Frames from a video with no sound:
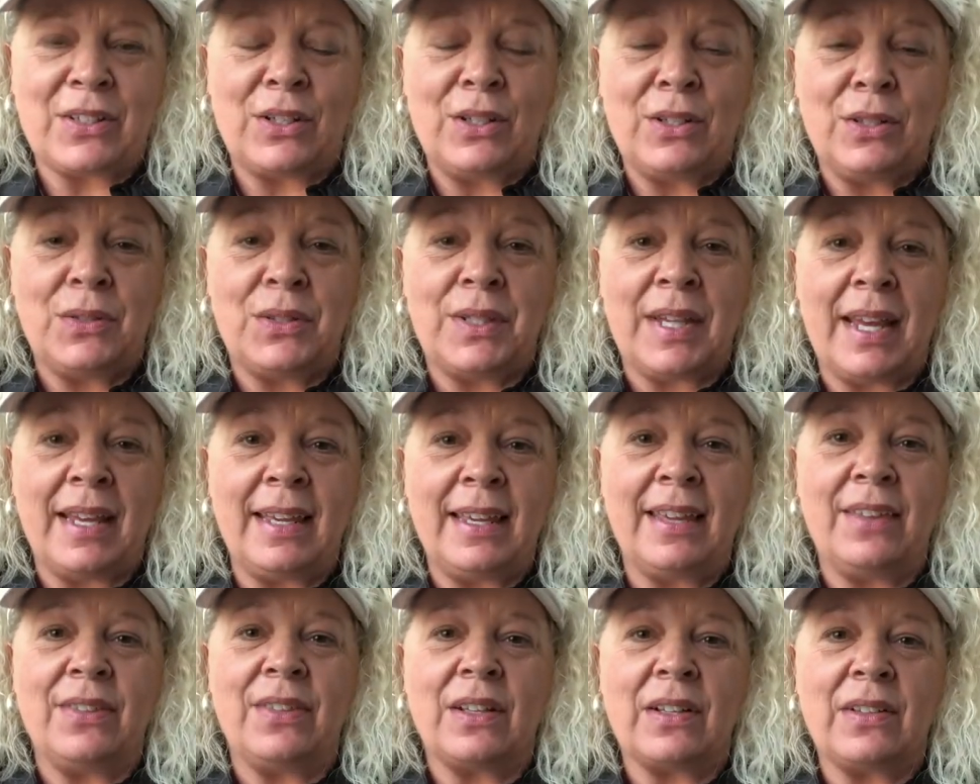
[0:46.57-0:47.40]
Are you
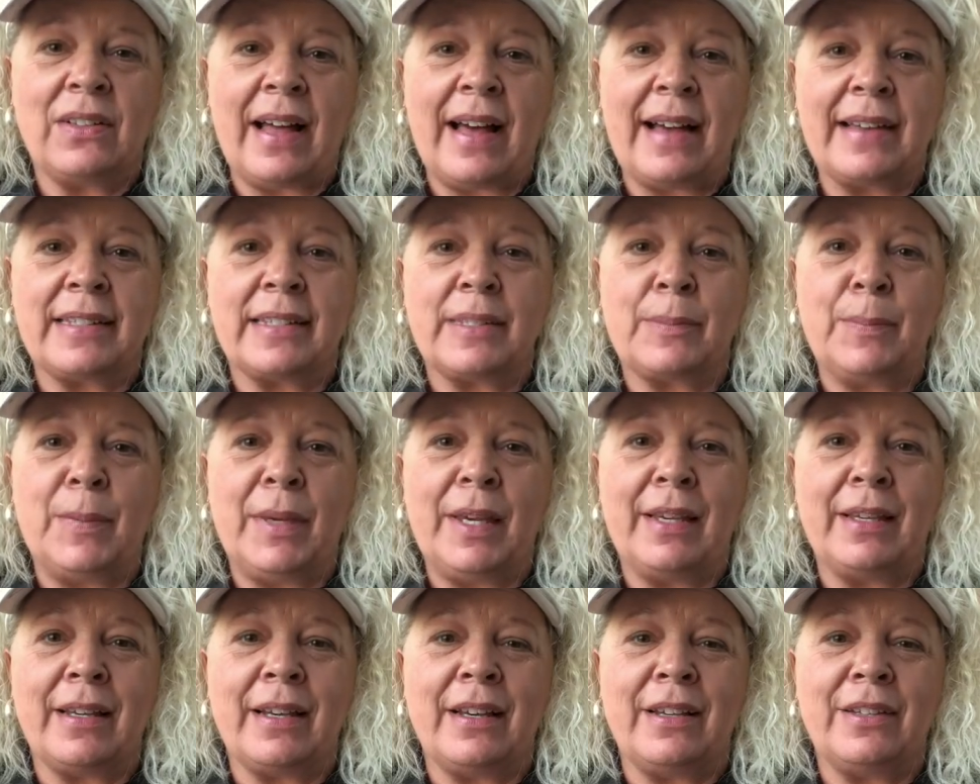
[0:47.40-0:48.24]
taking the class
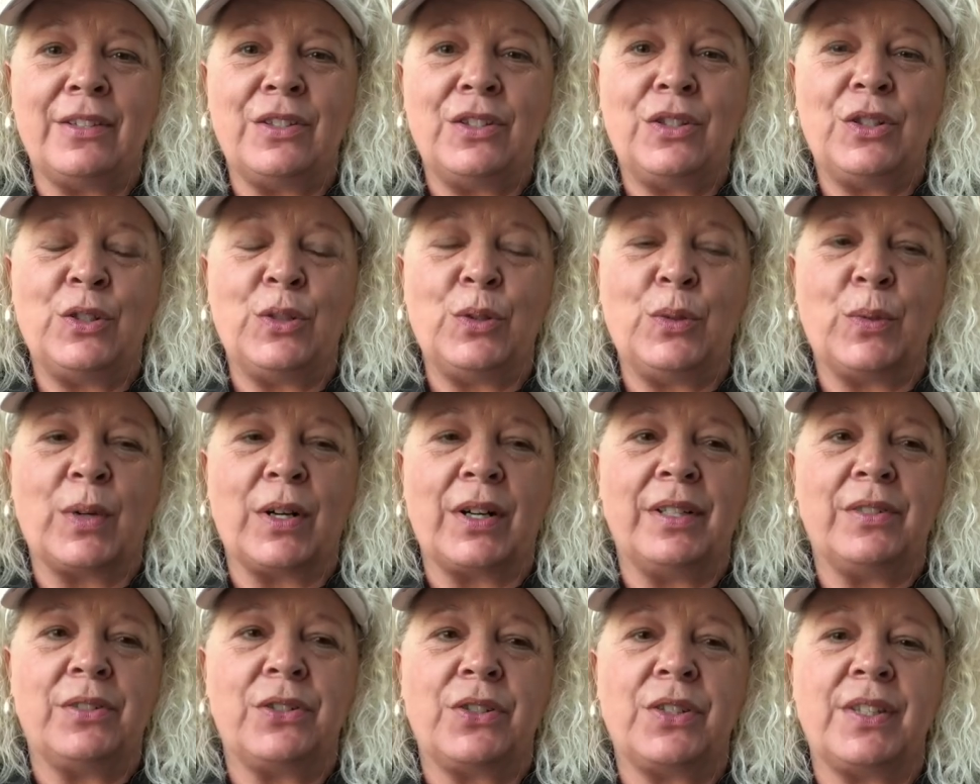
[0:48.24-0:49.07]
because you
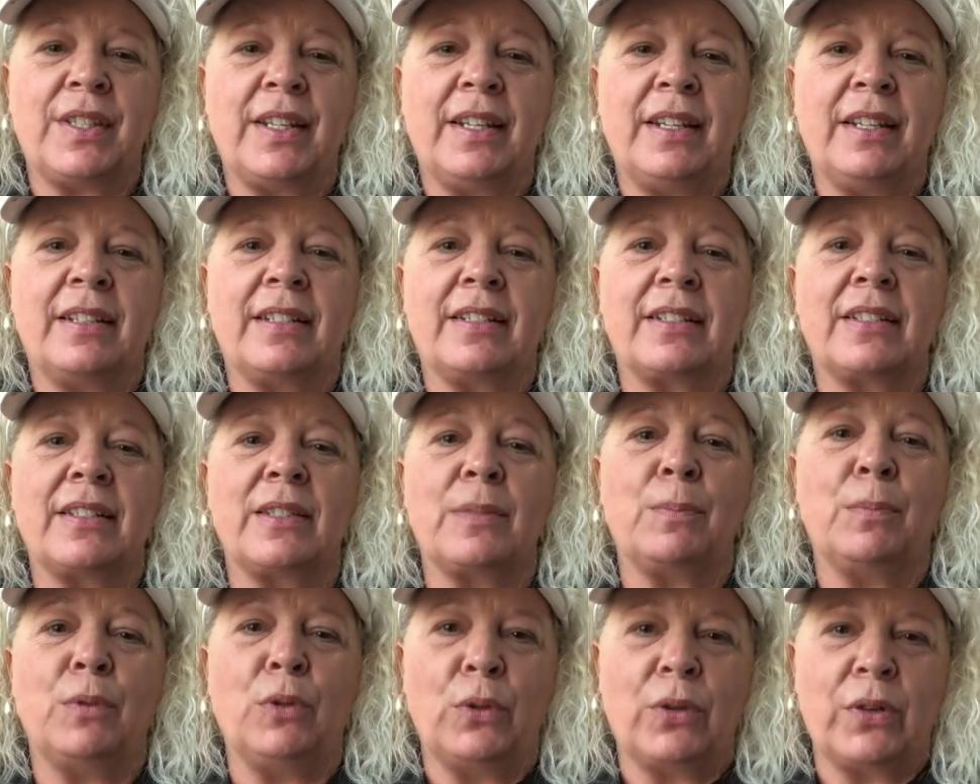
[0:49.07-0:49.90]
are interested in
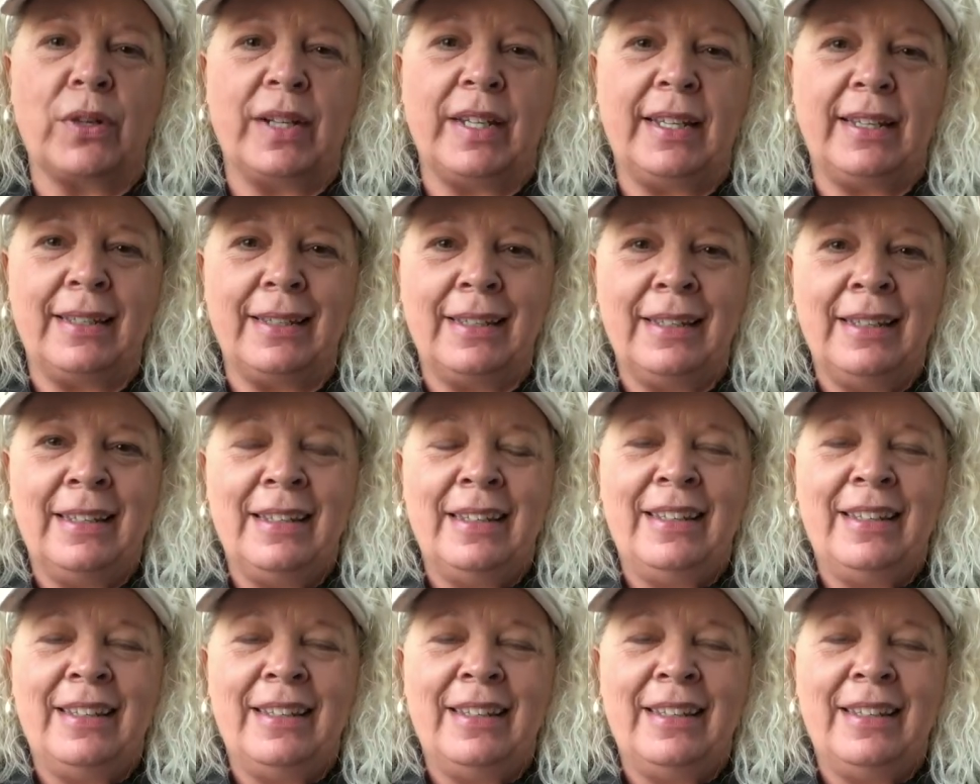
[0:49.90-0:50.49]
exploring